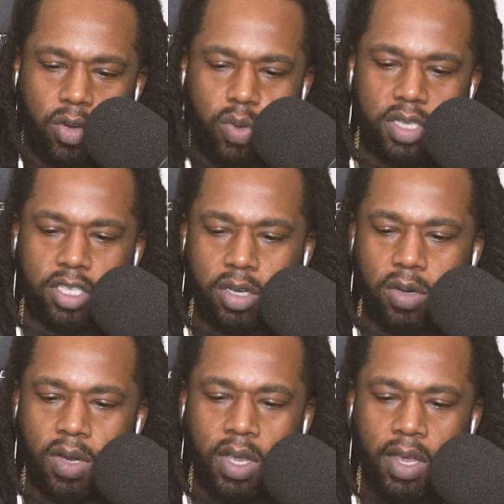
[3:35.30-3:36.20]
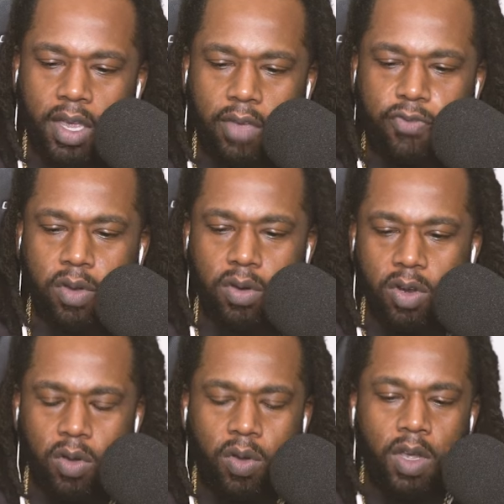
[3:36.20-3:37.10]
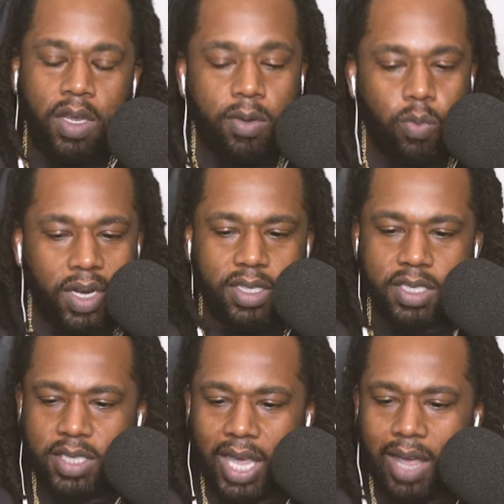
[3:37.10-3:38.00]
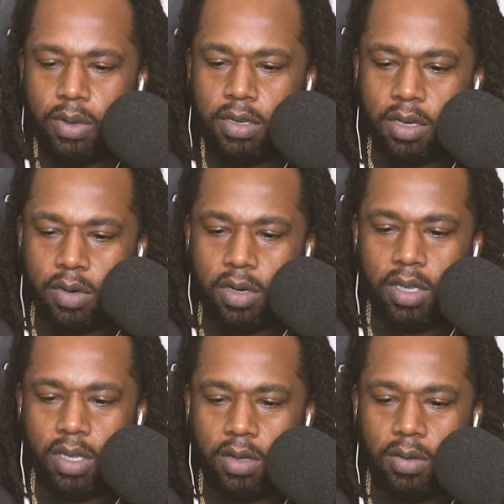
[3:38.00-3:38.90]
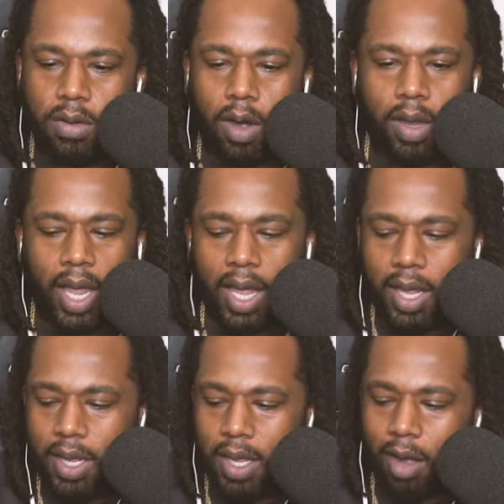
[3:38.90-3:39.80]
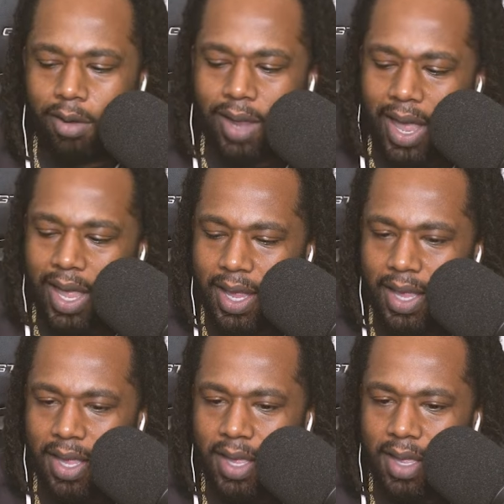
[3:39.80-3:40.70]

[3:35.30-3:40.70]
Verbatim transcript: you would too if you knew what this gang would do to you. Okay, okay.